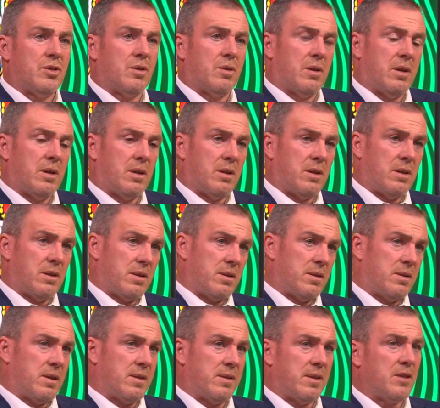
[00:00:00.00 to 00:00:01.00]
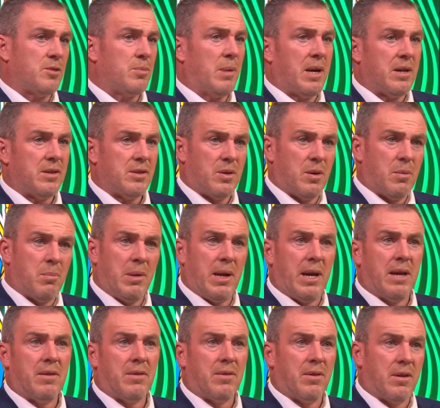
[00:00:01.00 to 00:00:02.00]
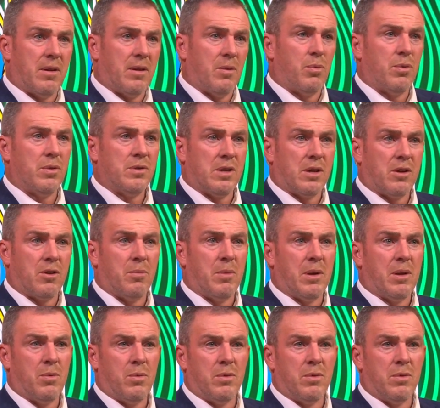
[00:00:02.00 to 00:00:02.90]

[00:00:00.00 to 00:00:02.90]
So the, the, the six players who didn't play tonight and the ones that come in,